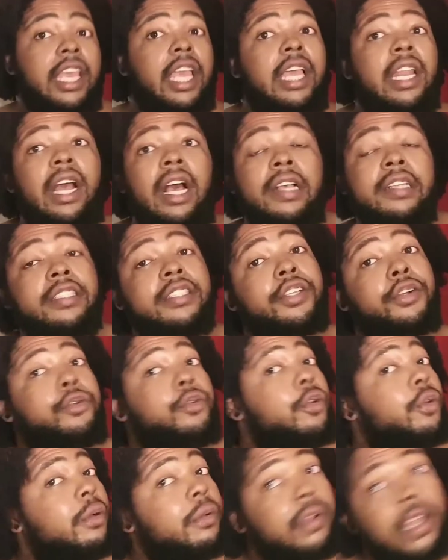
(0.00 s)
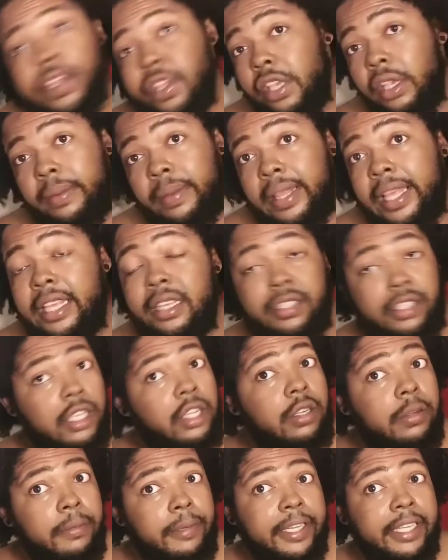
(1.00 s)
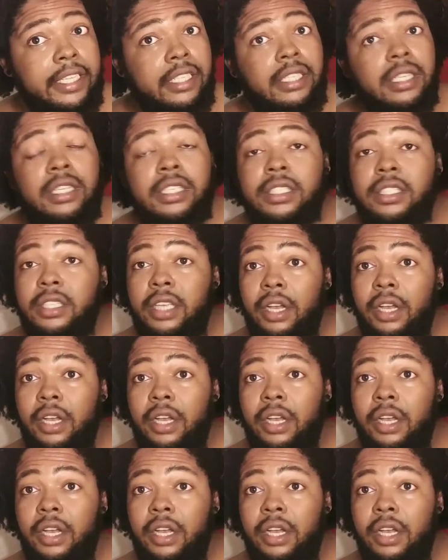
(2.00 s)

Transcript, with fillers: can also accumulate so much